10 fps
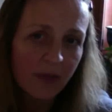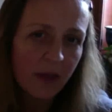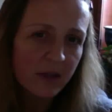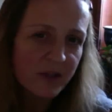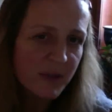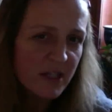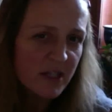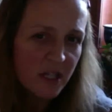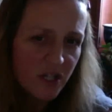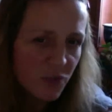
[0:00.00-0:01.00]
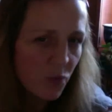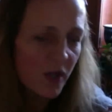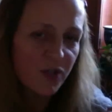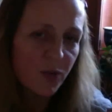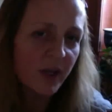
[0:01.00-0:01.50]
then there's basically just
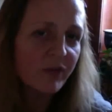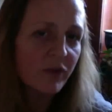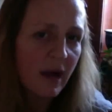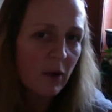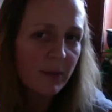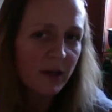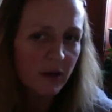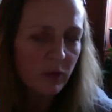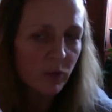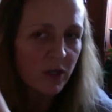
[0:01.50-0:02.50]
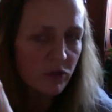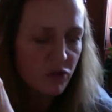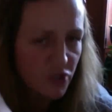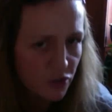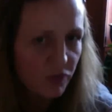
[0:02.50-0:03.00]
one 24-hour period where you
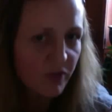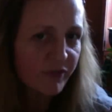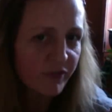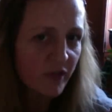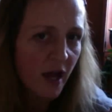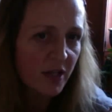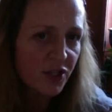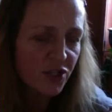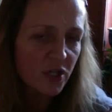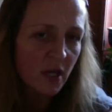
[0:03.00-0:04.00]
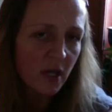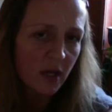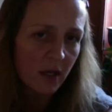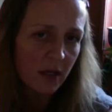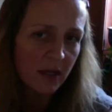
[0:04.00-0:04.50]
do the flush.
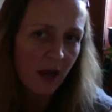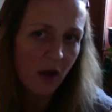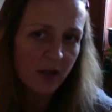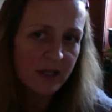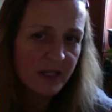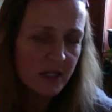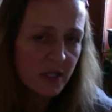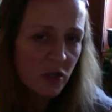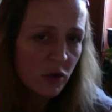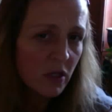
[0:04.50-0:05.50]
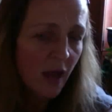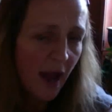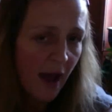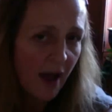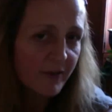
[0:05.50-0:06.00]
Now, he says you can
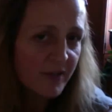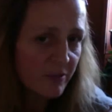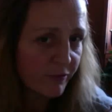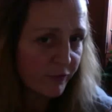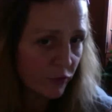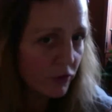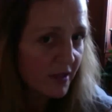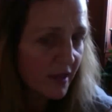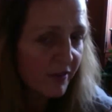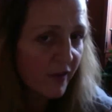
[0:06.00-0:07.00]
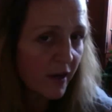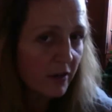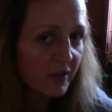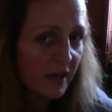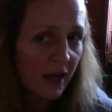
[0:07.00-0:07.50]
have some food on that
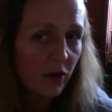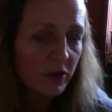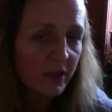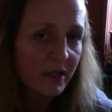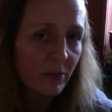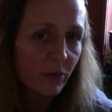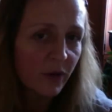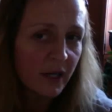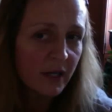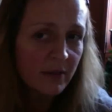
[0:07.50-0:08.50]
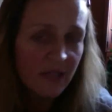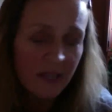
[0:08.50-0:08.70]
final day early in the morning.